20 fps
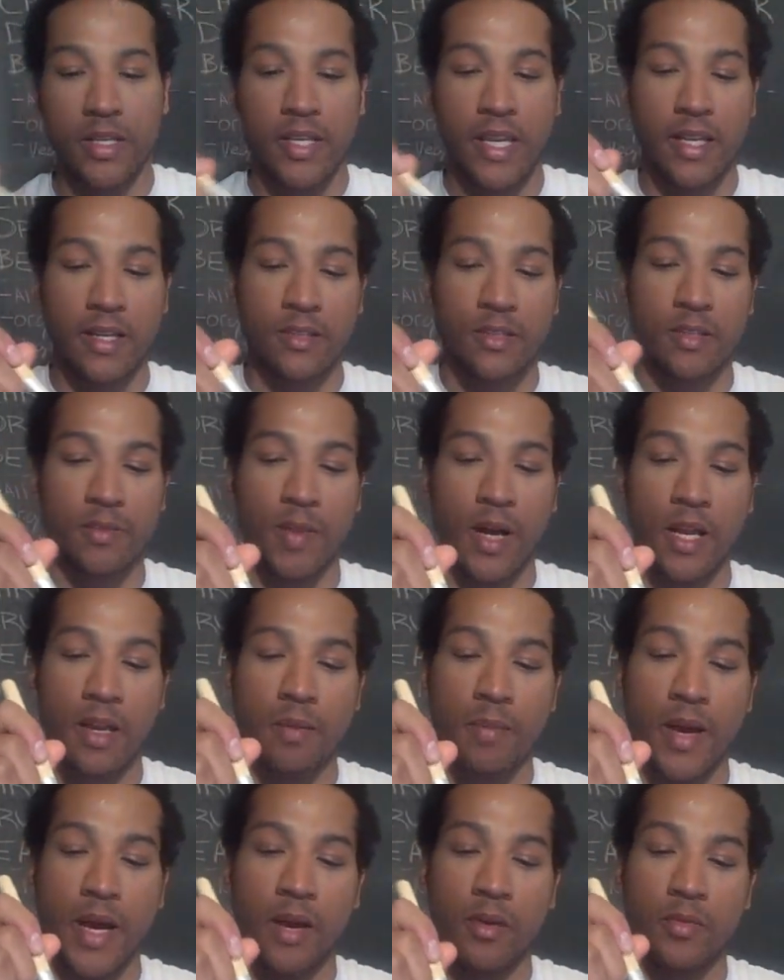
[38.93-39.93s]
want to take a
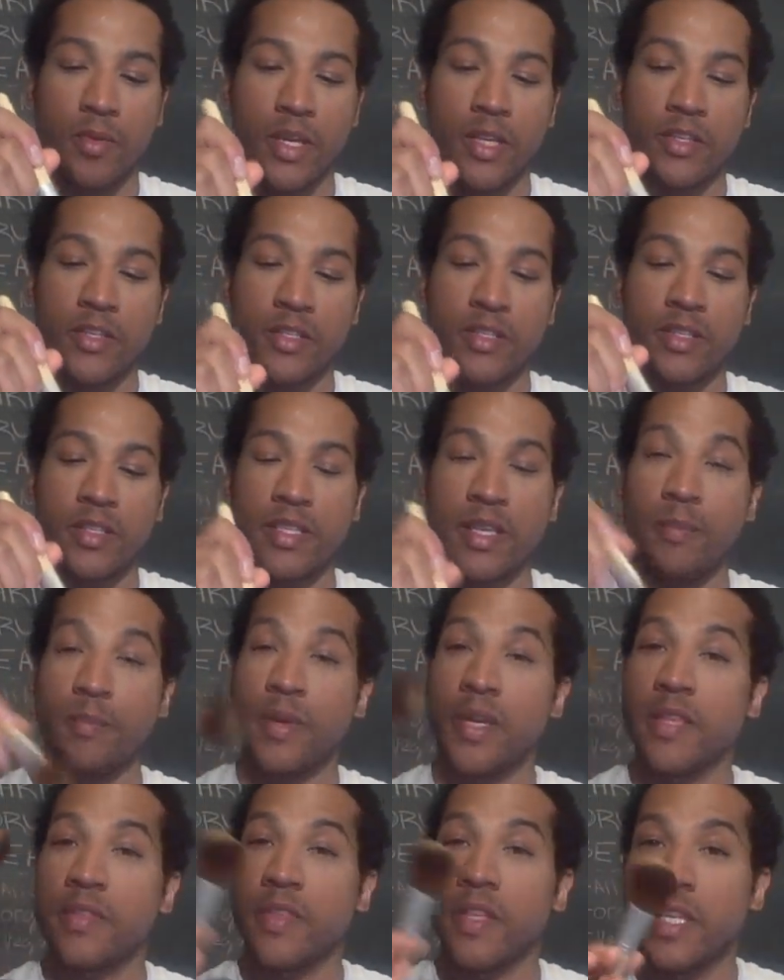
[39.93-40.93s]
small amount and just
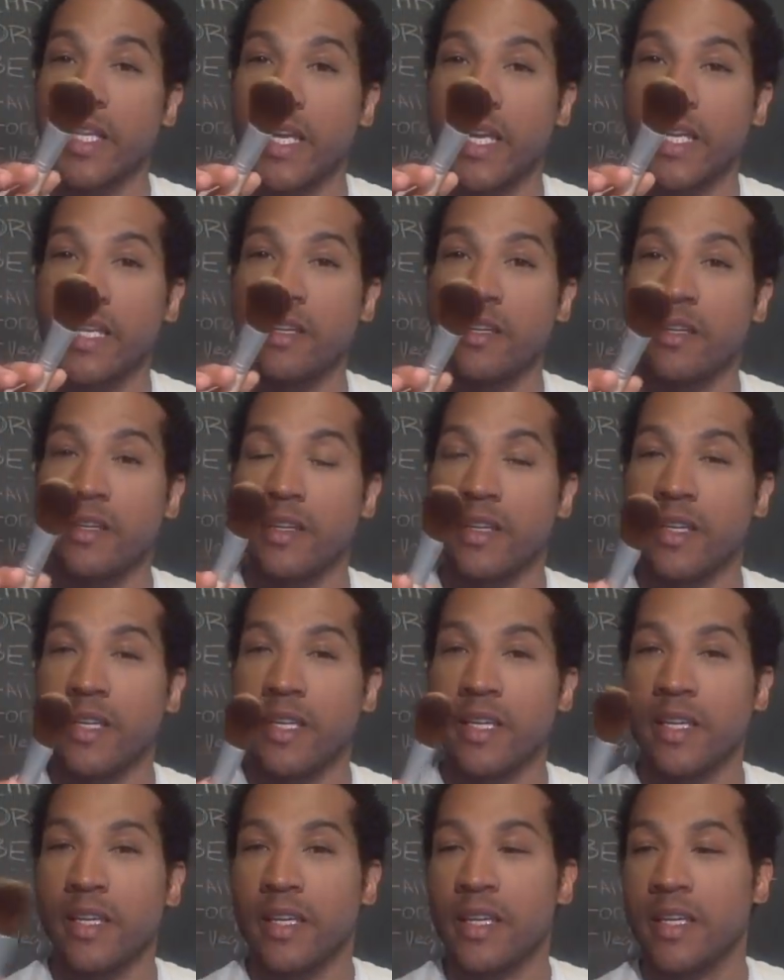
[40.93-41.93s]
dip it in the lid,
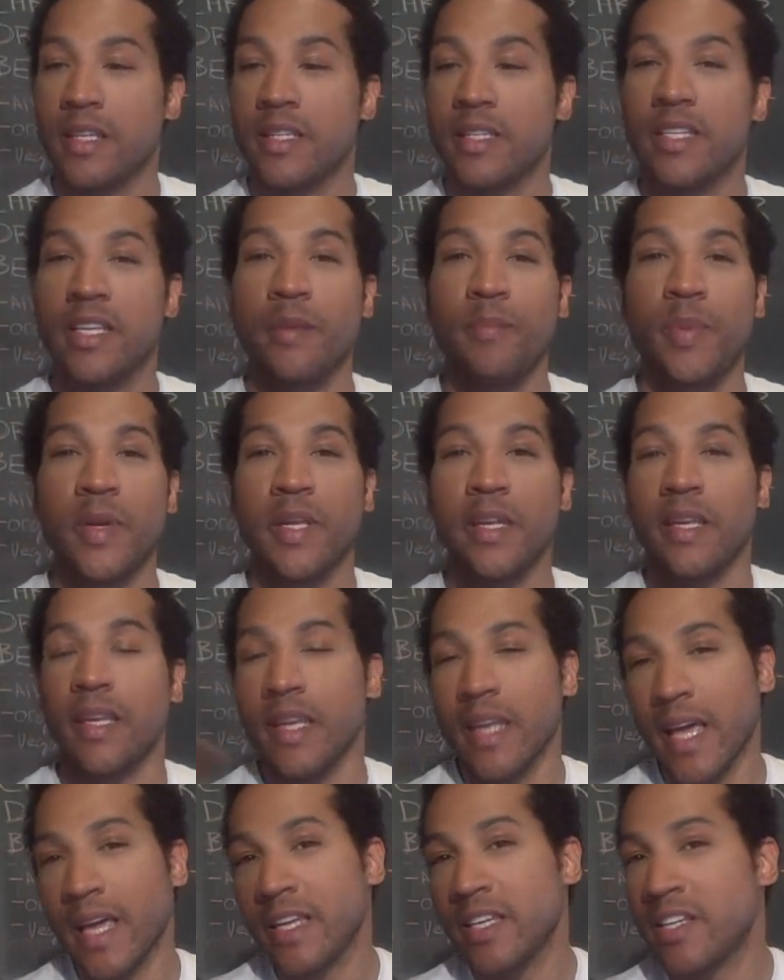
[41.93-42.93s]
dip it
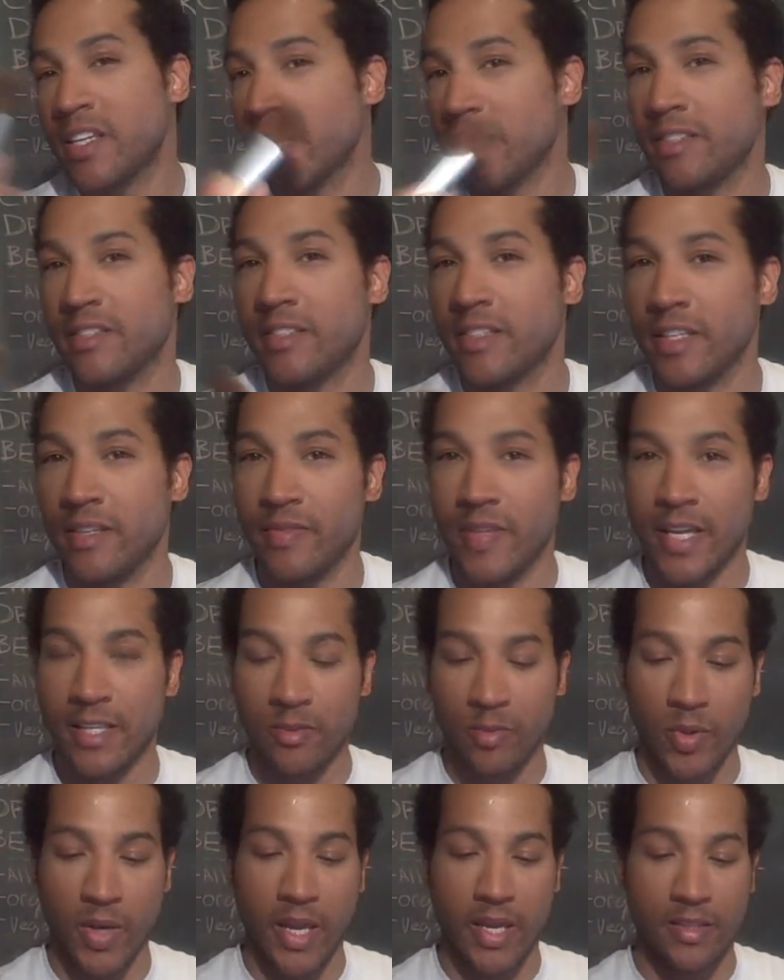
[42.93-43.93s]
and dust it.
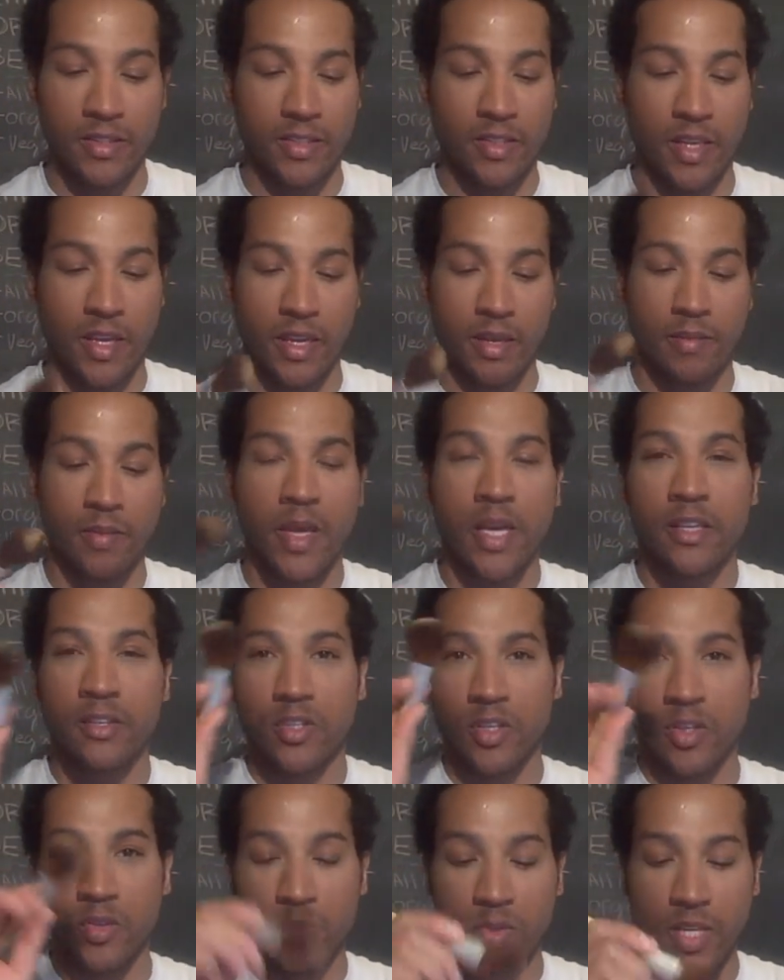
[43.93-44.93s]
That's what I say.
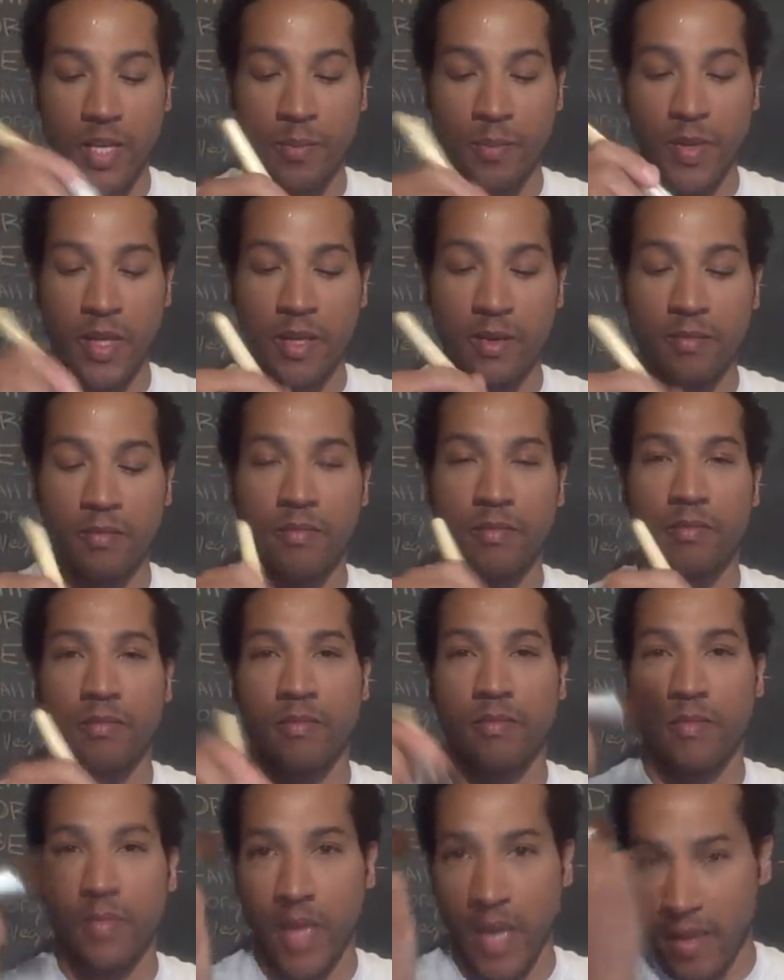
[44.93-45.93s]
So you dip it,
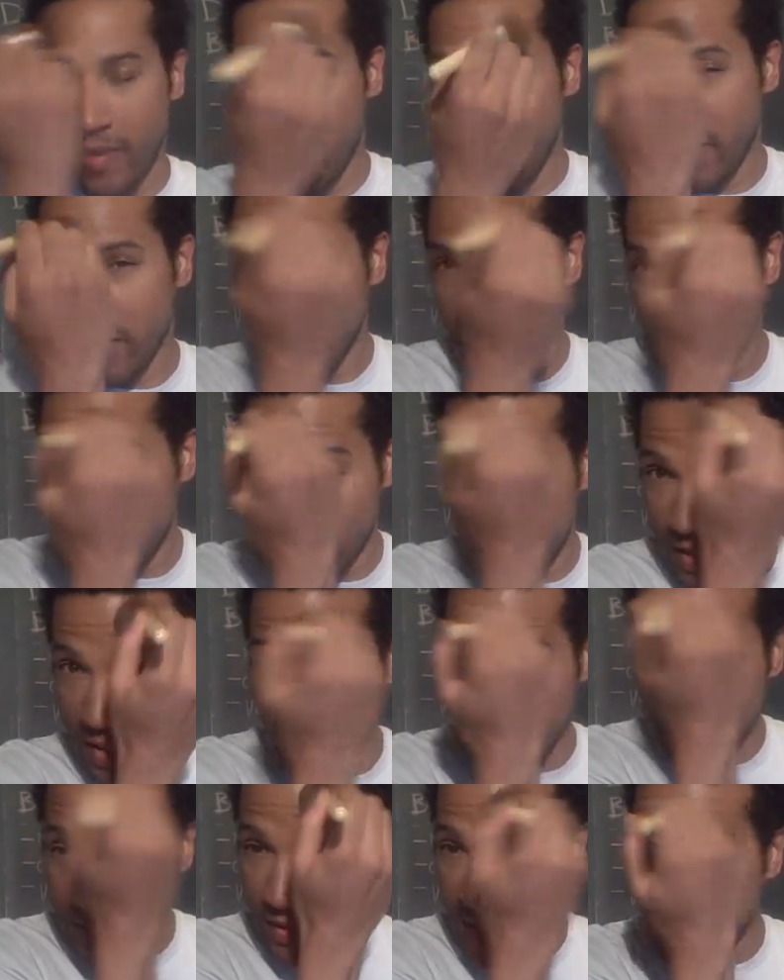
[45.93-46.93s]
and then you just
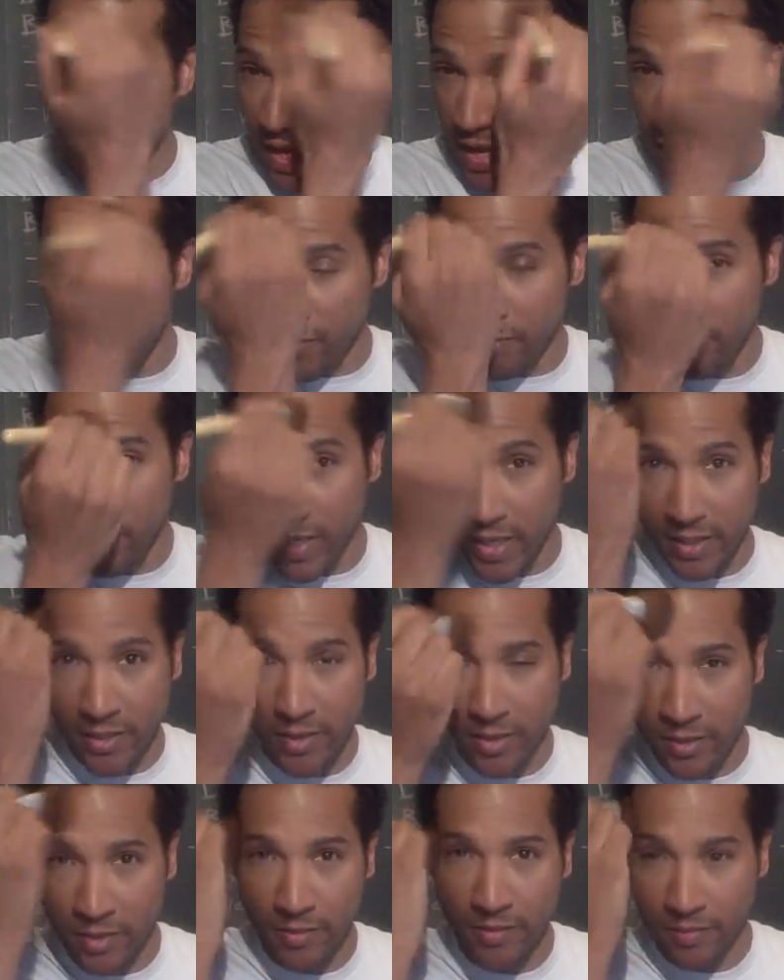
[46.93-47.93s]
dust it on the
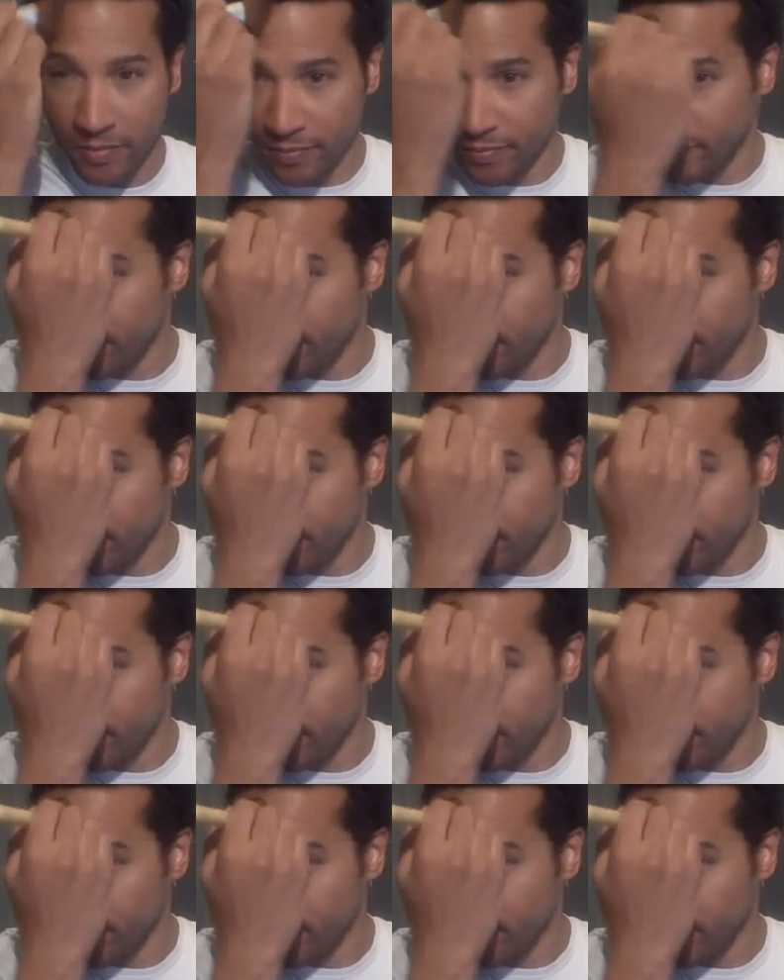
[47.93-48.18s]
face.